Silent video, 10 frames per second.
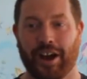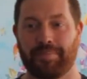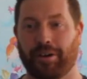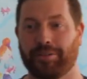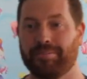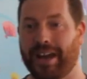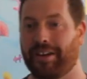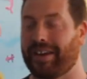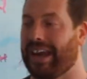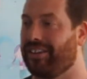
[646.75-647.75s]
upon
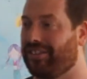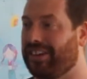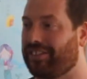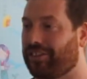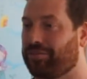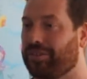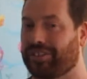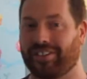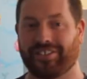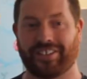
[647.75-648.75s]
Mary and Jesus was
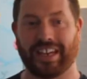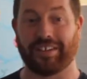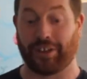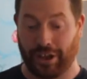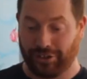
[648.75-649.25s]
conceived,